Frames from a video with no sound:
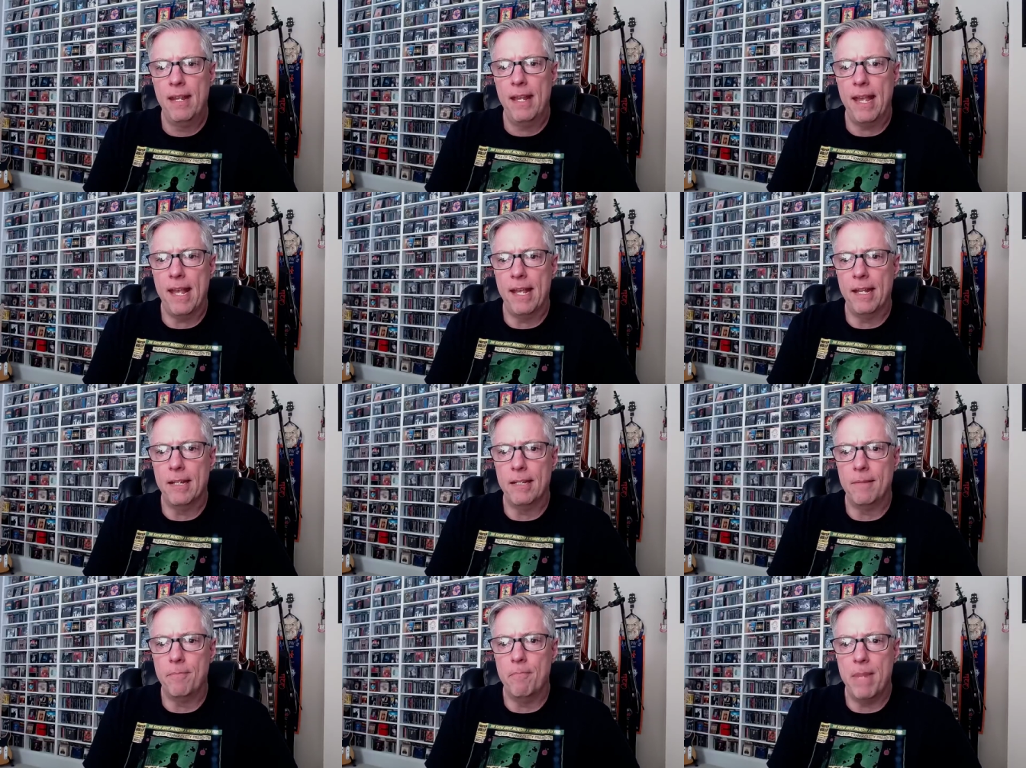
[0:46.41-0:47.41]
And
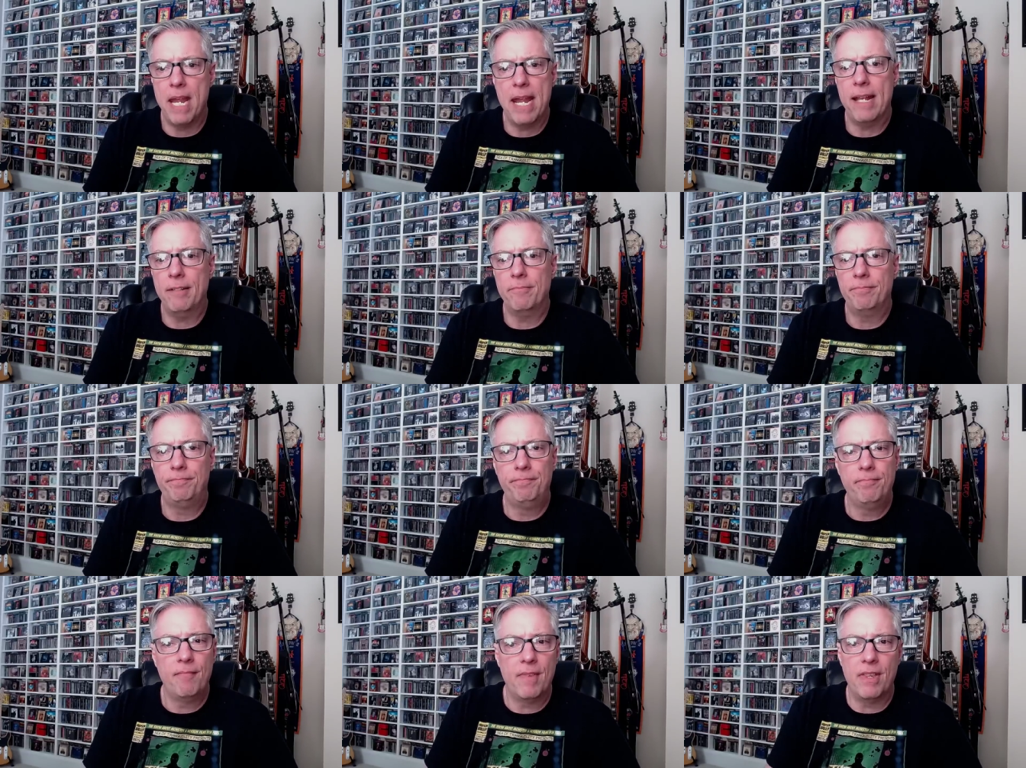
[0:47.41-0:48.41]
man,
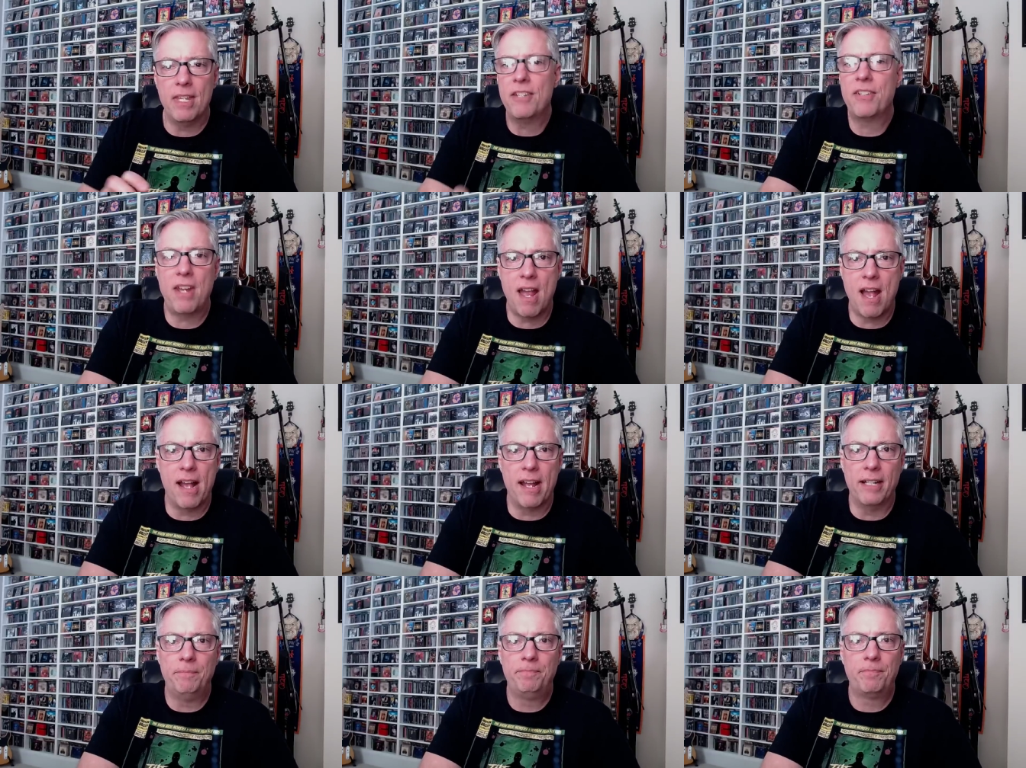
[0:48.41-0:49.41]
this guy